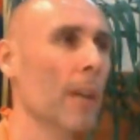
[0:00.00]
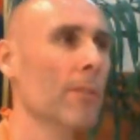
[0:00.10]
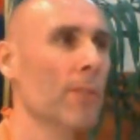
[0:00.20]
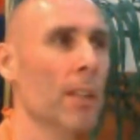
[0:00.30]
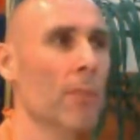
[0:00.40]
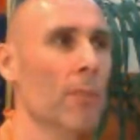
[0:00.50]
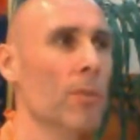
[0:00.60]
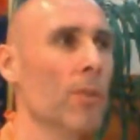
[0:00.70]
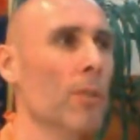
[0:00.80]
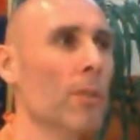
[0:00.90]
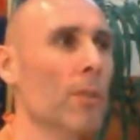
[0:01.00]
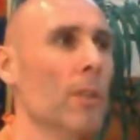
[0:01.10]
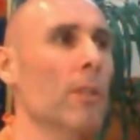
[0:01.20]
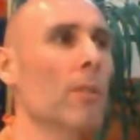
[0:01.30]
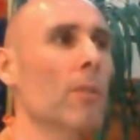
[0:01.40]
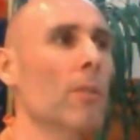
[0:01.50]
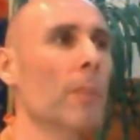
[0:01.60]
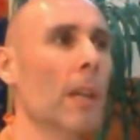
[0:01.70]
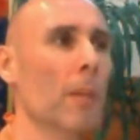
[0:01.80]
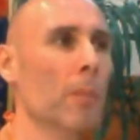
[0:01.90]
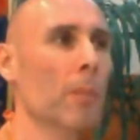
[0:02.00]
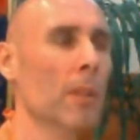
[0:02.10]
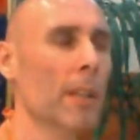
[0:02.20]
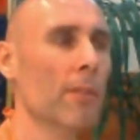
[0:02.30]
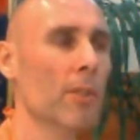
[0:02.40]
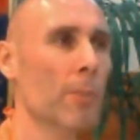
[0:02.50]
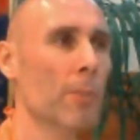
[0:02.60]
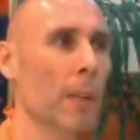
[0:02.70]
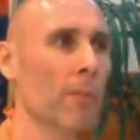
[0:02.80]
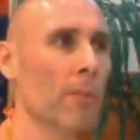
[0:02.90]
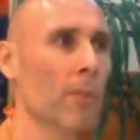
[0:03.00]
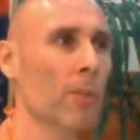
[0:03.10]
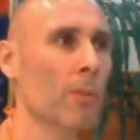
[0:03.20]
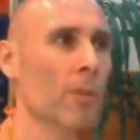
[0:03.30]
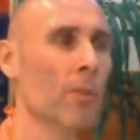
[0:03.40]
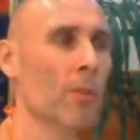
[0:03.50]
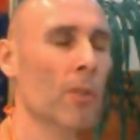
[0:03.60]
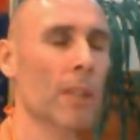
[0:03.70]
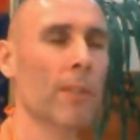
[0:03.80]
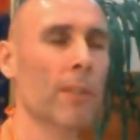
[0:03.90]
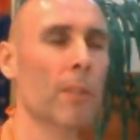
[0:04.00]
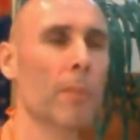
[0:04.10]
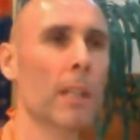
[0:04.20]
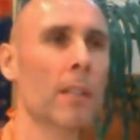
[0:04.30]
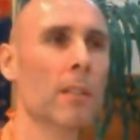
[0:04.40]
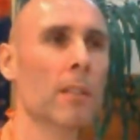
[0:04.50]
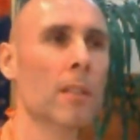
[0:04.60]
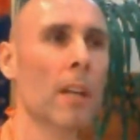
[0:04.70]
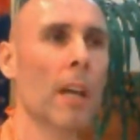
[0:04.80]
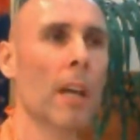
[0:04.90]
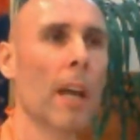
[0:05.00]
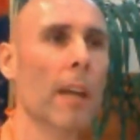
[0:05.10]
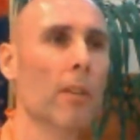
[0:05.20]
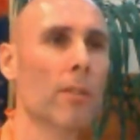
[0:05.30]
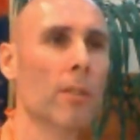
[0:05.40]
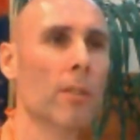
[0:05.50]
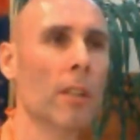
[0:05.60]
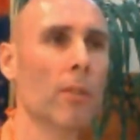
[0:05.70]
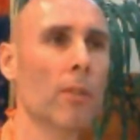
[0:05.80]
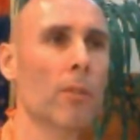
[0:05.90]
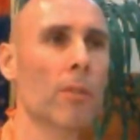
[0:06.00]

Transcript: Rather, we should continue to be humble and respectful towards all living beings and continue to